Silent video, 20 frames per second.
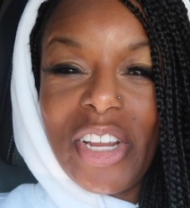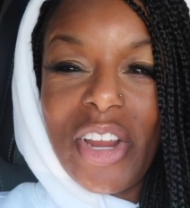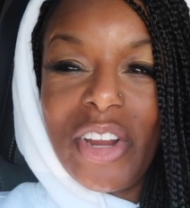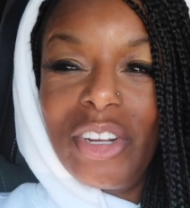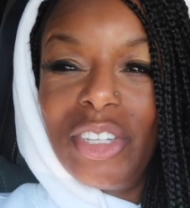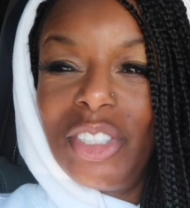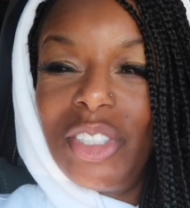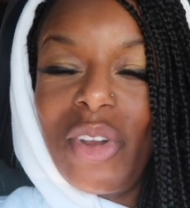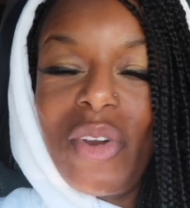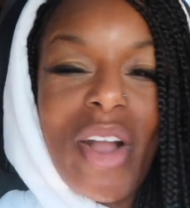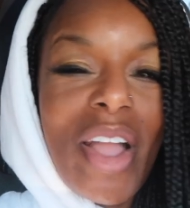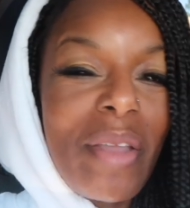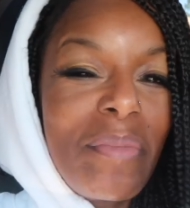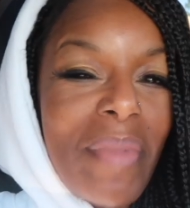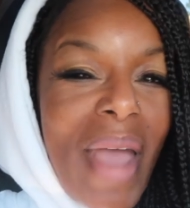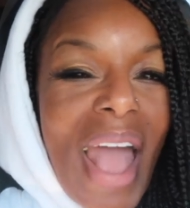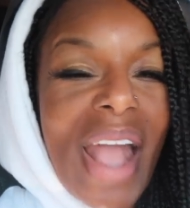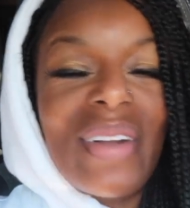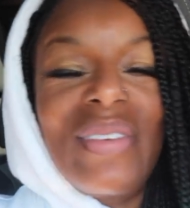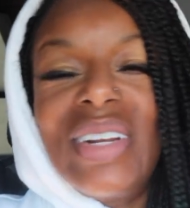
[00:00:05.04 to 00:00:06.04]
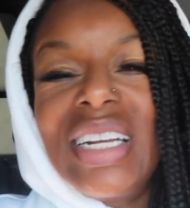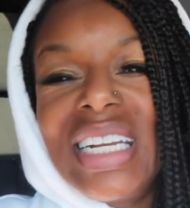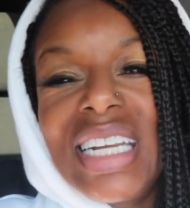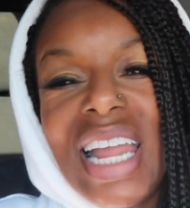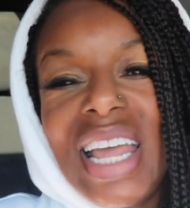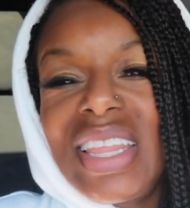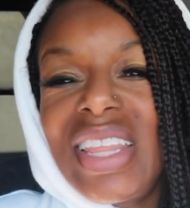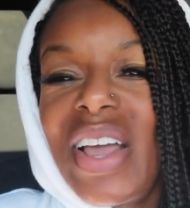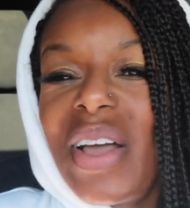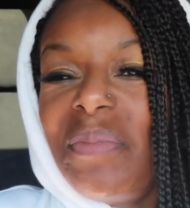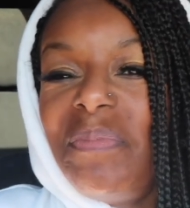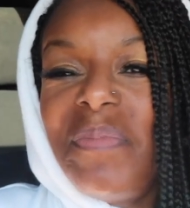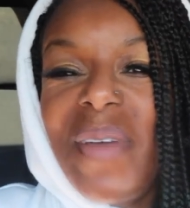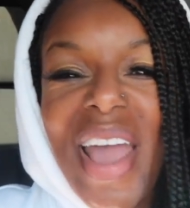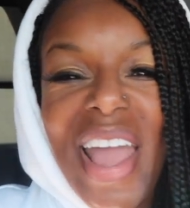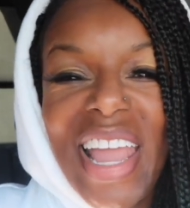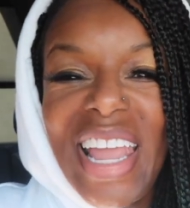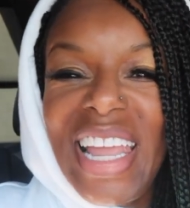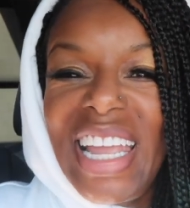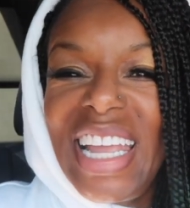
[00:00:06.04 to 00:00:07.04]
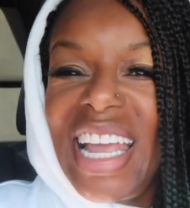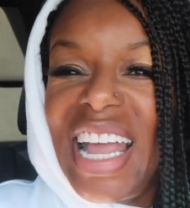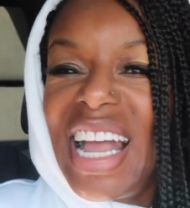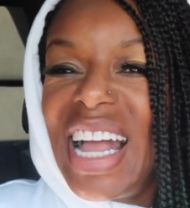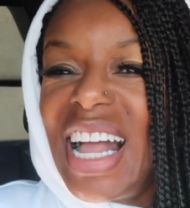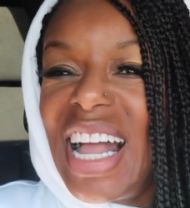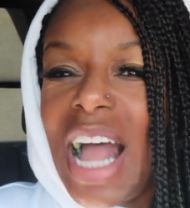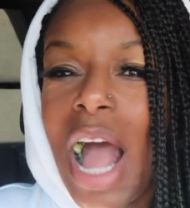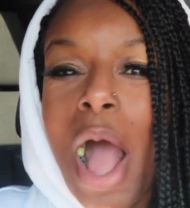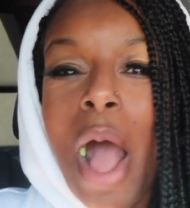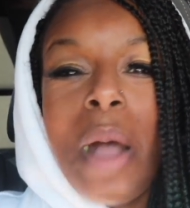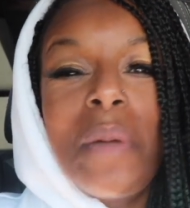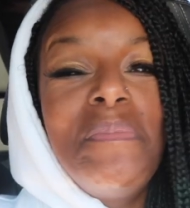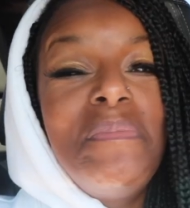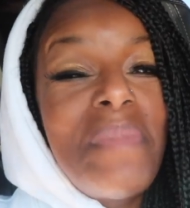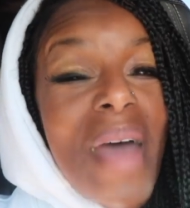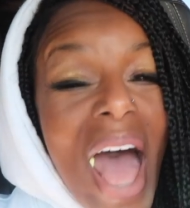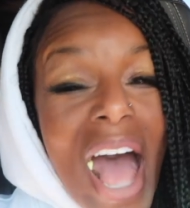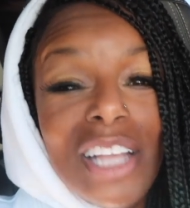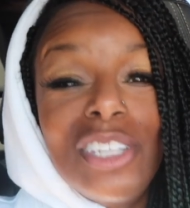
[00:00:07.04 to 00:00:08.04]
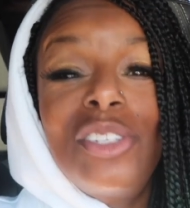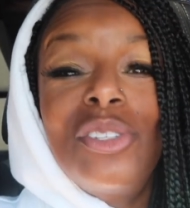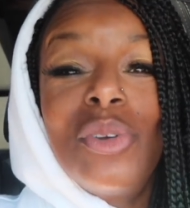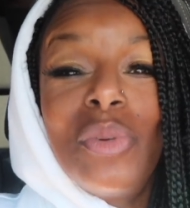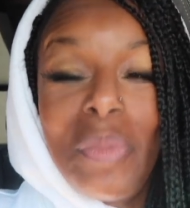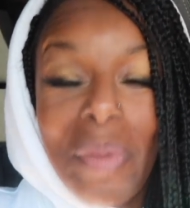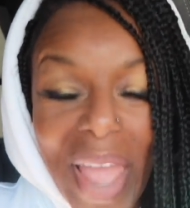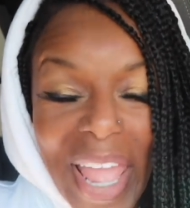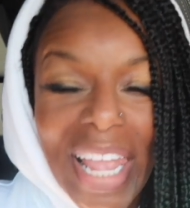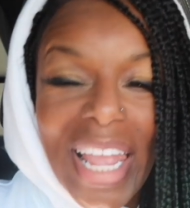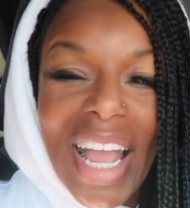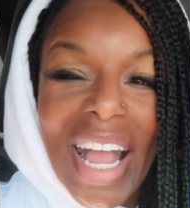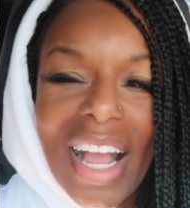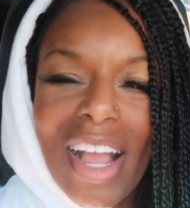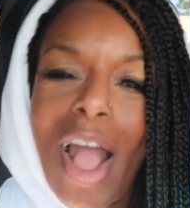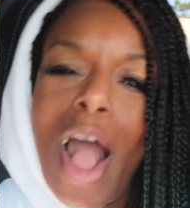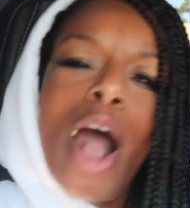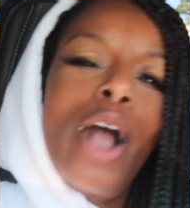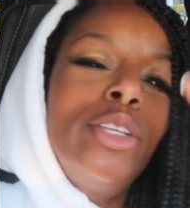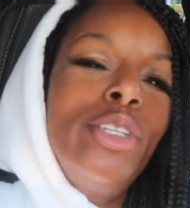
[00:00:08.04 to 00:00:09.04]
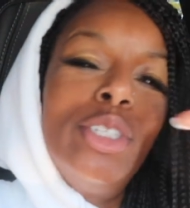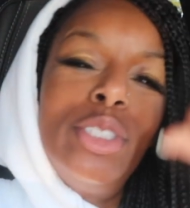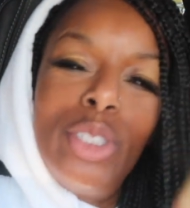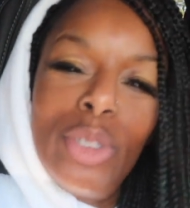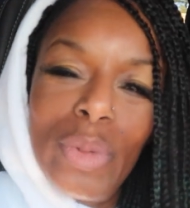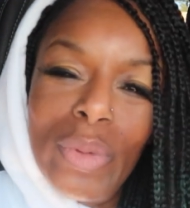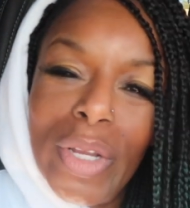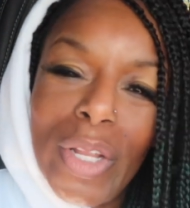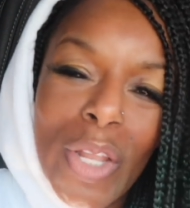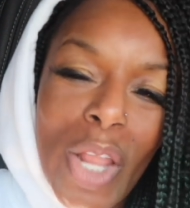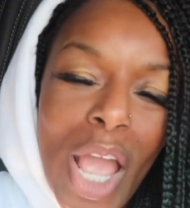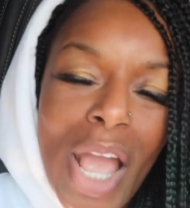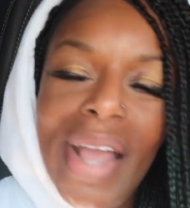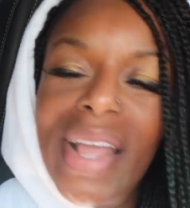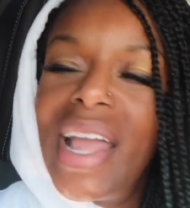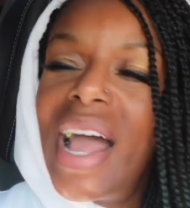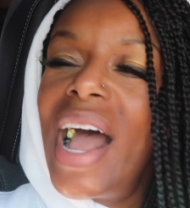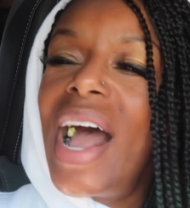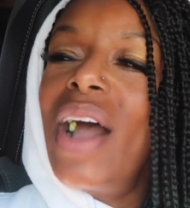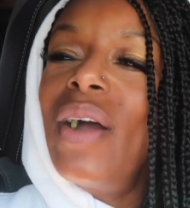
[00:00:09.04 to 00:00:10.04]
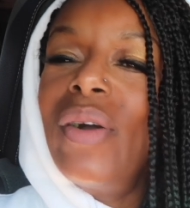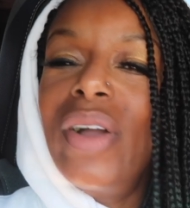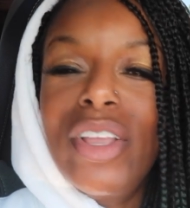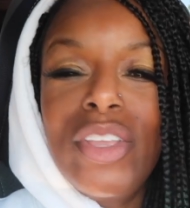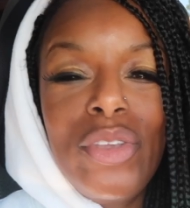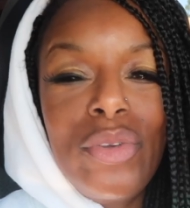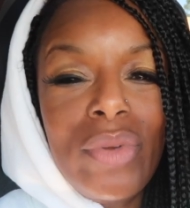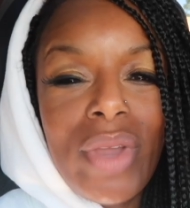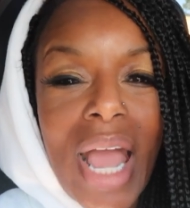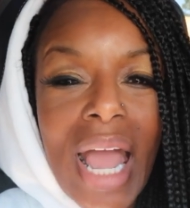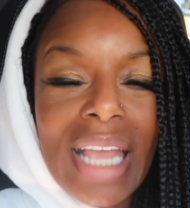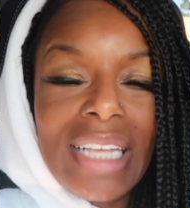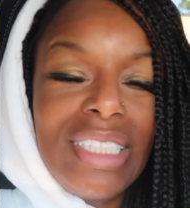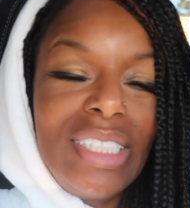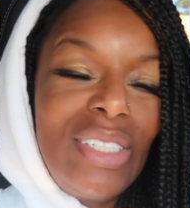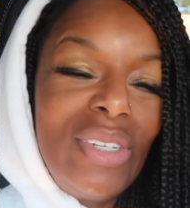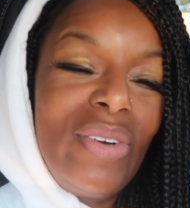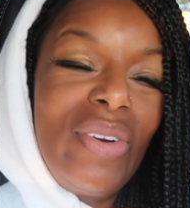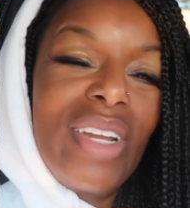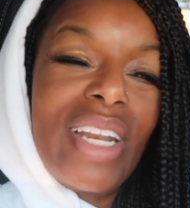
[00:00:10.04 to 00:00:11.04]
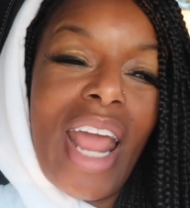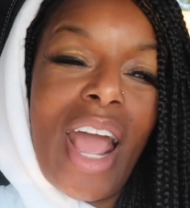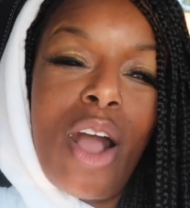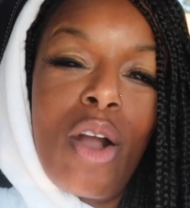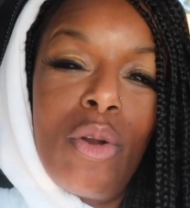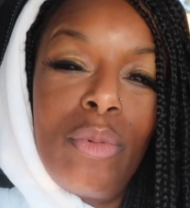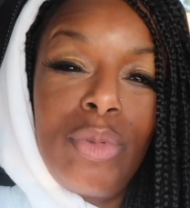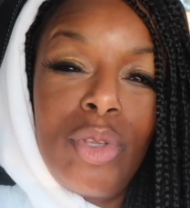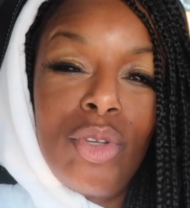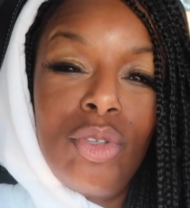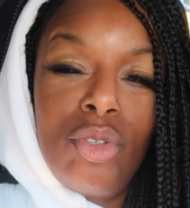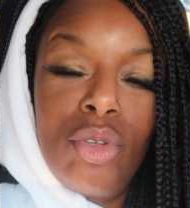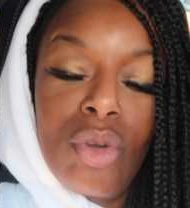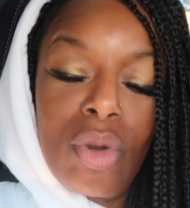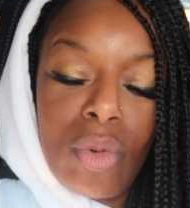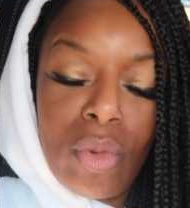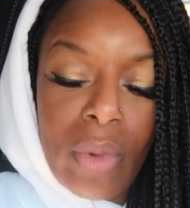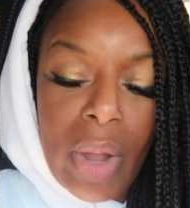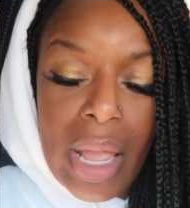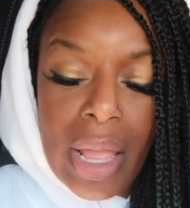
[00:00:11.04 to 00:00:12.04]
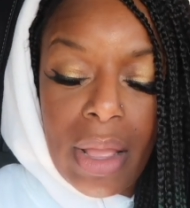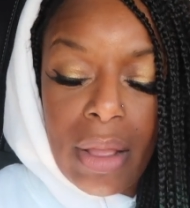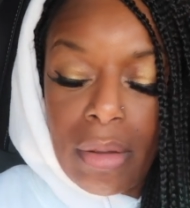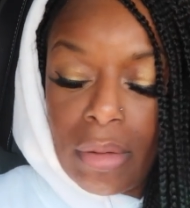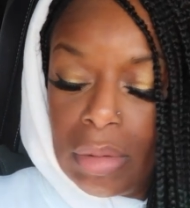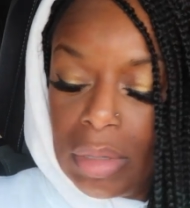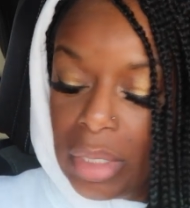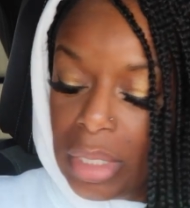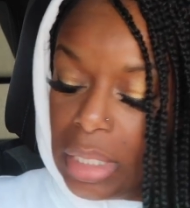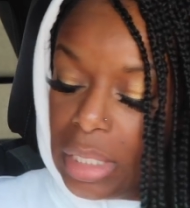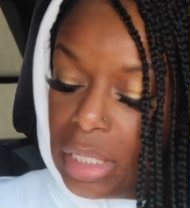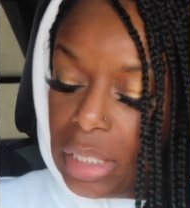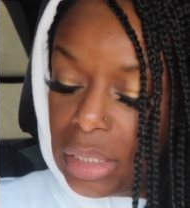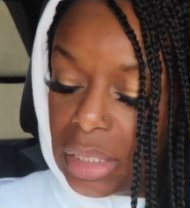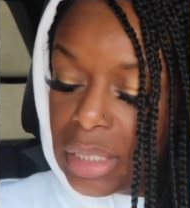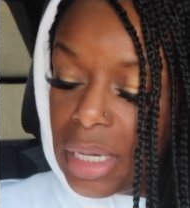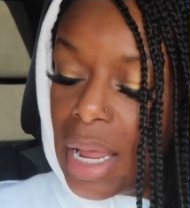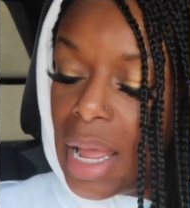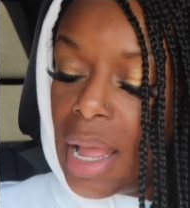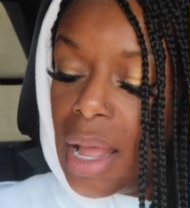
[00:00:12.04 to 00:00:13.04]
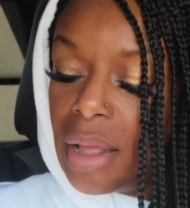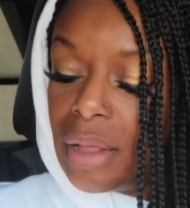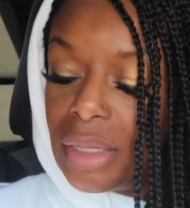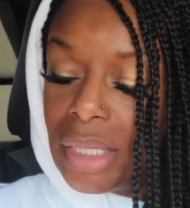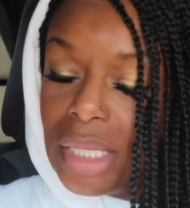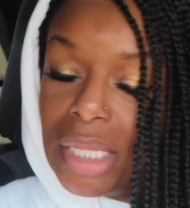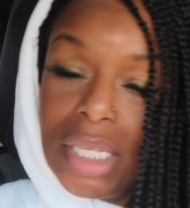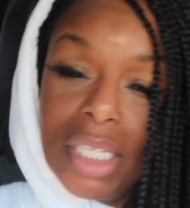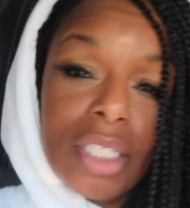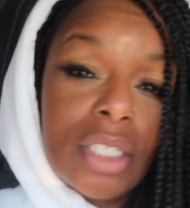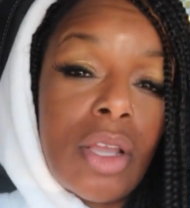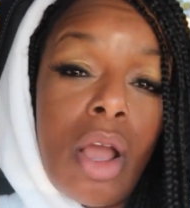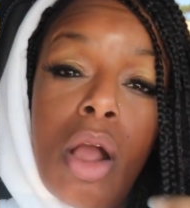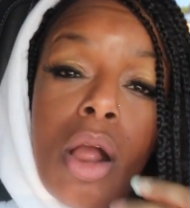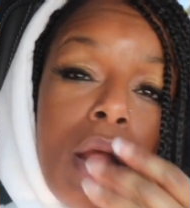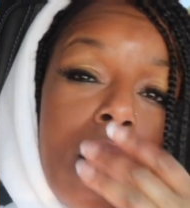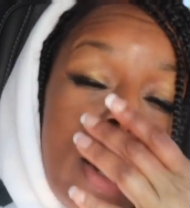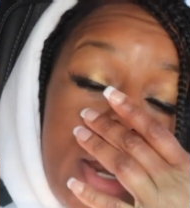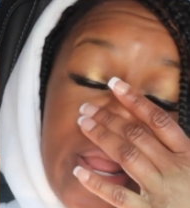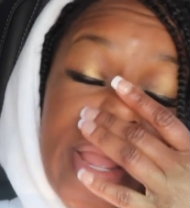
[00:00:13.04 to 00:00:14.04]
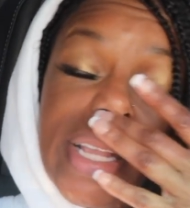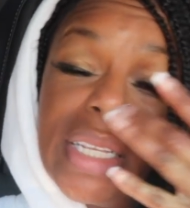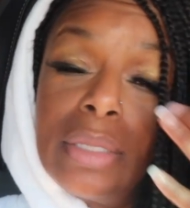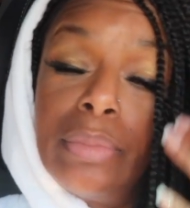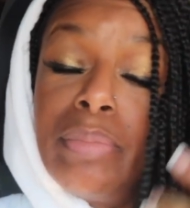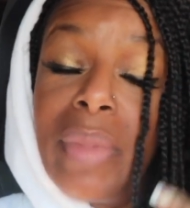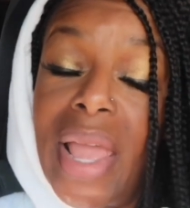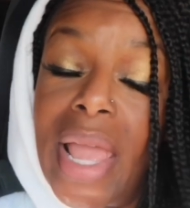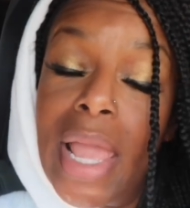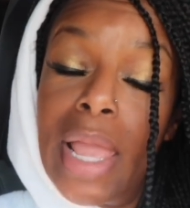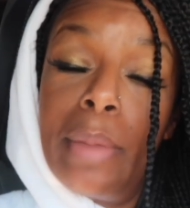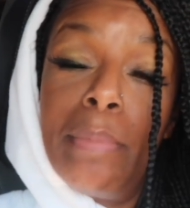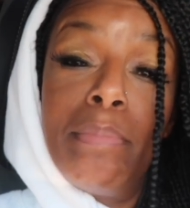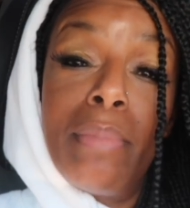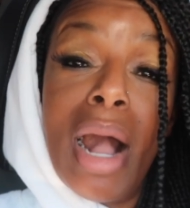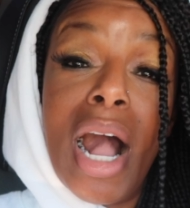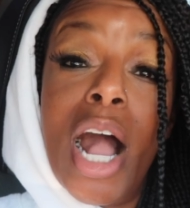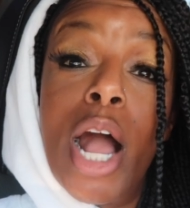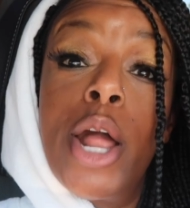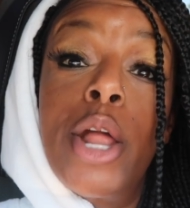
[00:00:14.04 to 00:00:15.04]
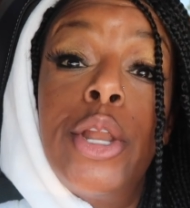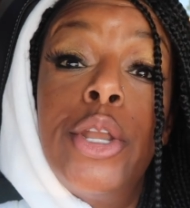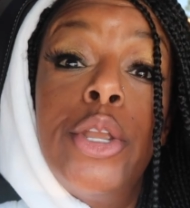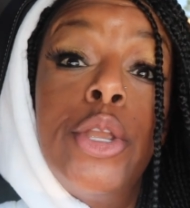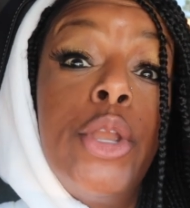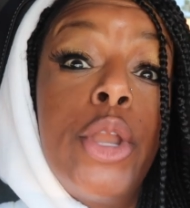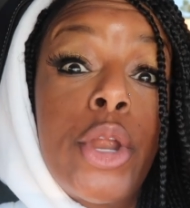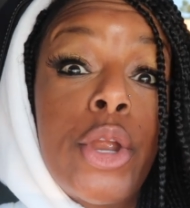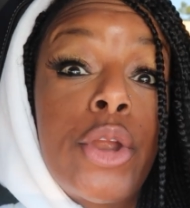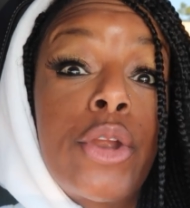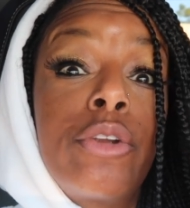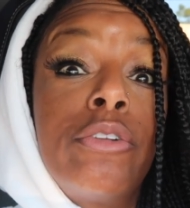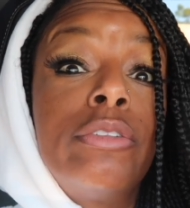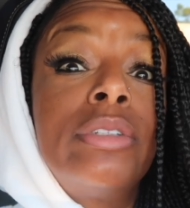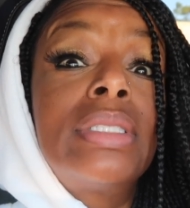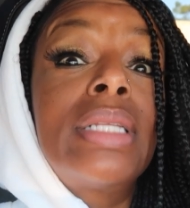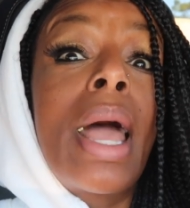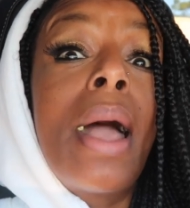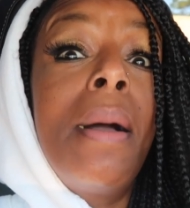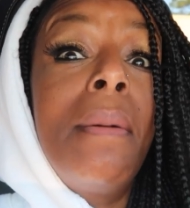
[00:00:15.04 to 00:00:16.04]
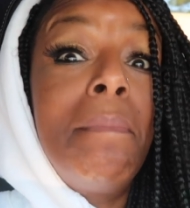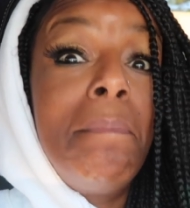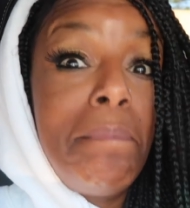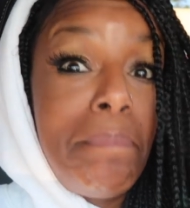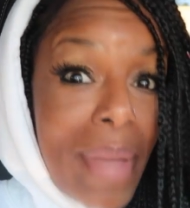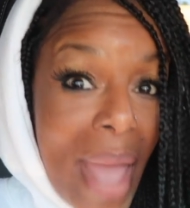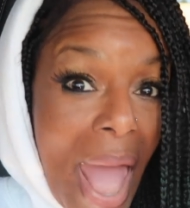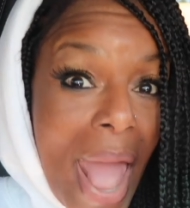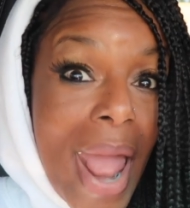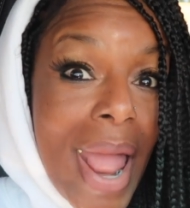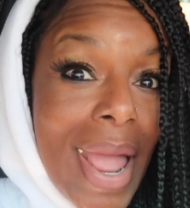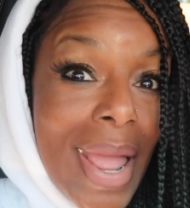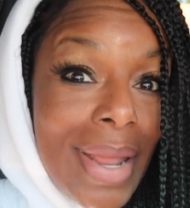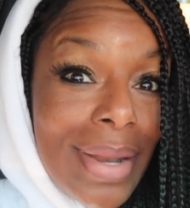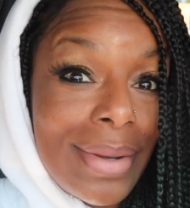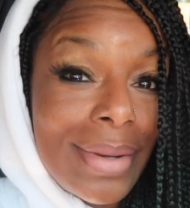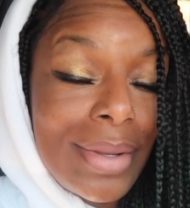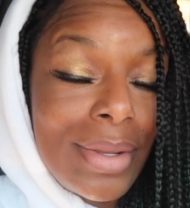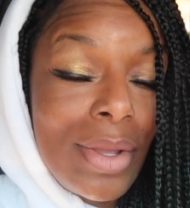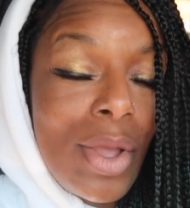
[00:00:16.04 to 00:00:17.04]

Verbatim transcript: your girl Joy back with another banger, a Bazzle Banga. How you doing? How are you guys doing? I hope you're doing well. Child, this car has made my nerves bad.